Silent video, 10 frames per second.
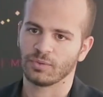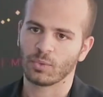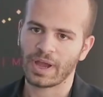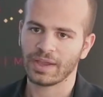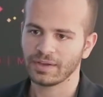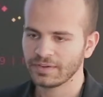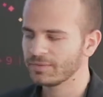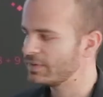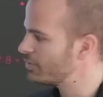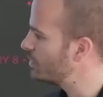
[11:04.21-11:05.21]
And why it
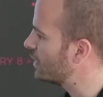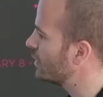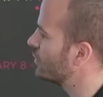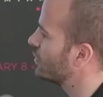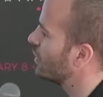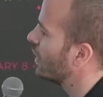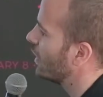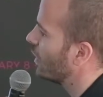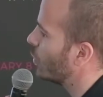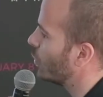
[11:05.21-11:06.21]
is because
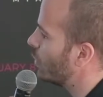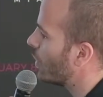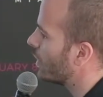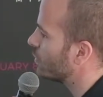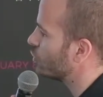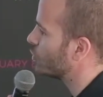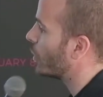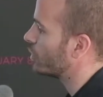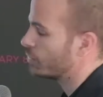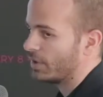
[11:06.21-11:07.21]
we want to use
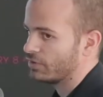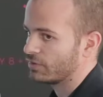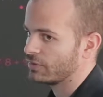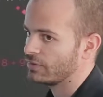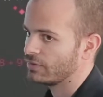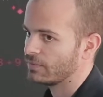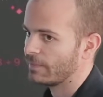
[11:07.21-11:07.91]
sparse matrices.